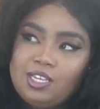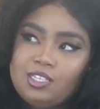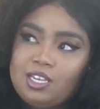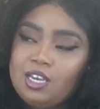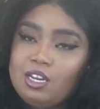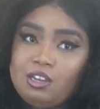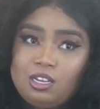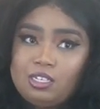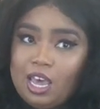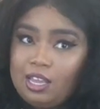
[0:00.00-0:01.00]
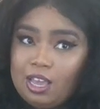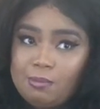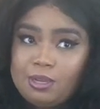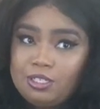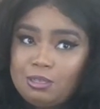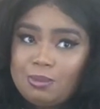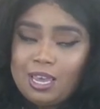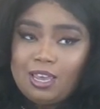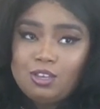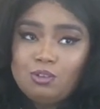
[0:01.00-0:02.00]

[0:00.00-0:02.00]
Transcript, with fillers: easy. It didn't take that much to make.